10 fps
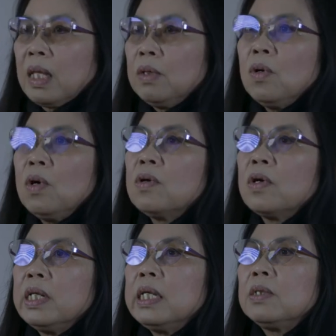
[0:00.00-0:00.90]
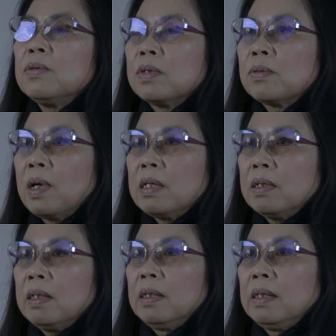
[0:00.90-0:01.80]
no longer need to struggle
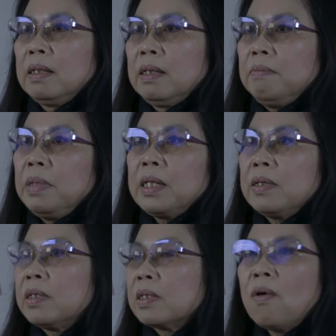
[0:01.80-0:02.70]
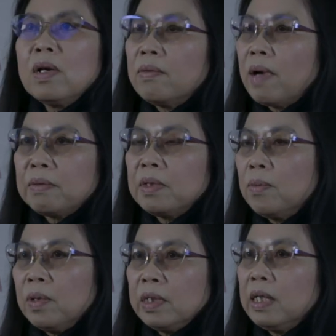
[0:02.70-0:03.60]
mm-hmm. because all around the
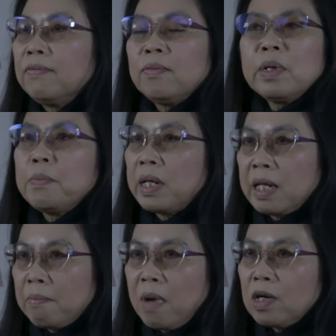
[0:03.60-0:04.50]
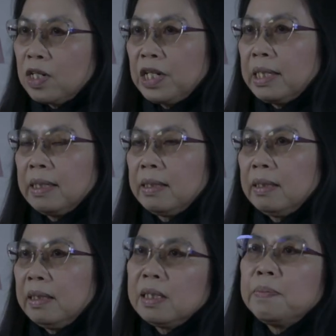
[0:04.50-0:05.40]
world, if women are marching,
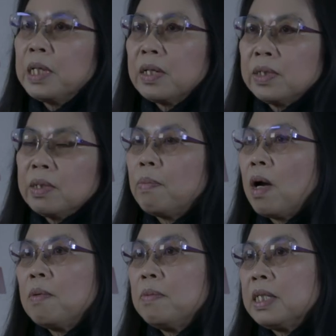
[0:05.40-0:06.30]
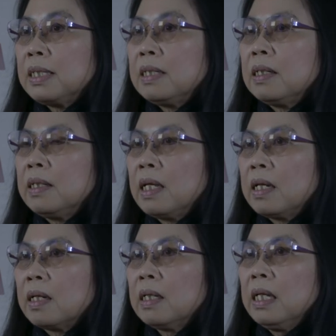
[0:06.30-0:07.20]
it's because the problem is still
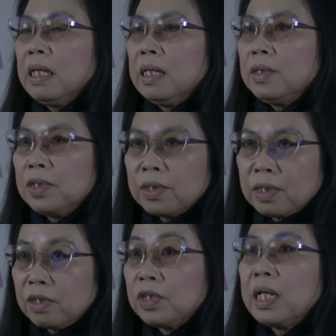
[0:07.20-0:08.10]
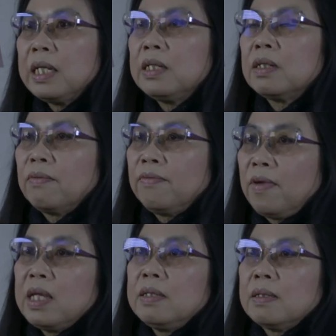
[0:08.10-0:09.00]
there. It just changed
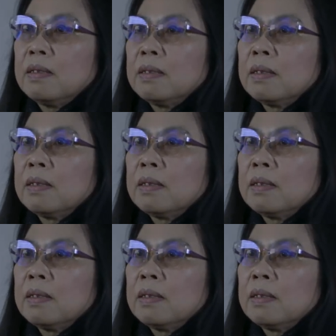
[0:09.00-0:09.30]
phase.